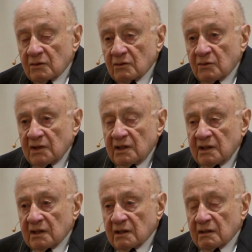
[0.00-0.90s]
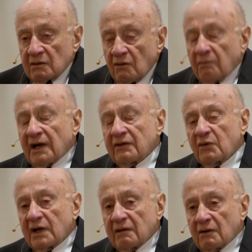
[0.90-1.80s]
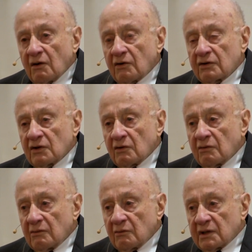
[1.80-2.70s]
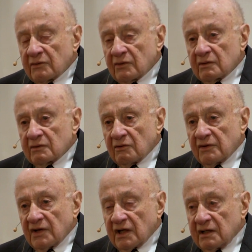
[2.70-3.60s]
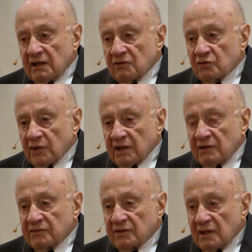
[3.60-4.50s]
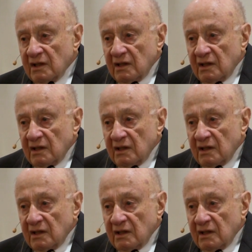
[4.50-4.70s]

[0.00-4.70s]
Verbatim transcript: we, uh, oh, by the way, Okano, whenever, during the 1920s,